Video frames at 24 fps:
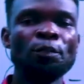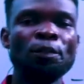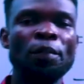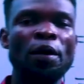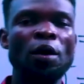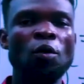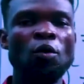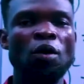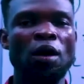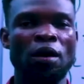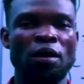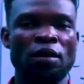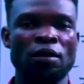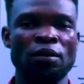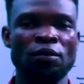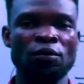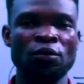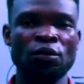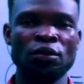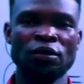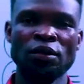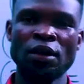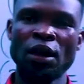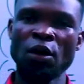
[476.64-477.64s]
power
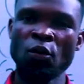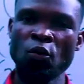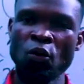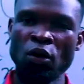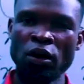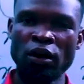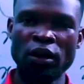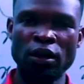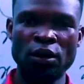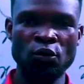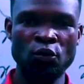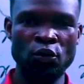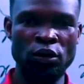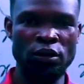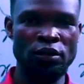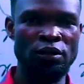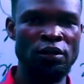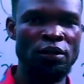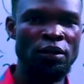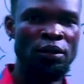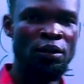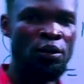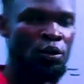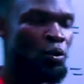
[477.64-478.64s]
was I working with?
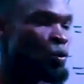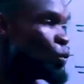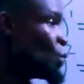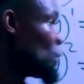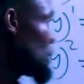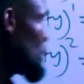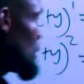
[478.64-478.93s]
You will see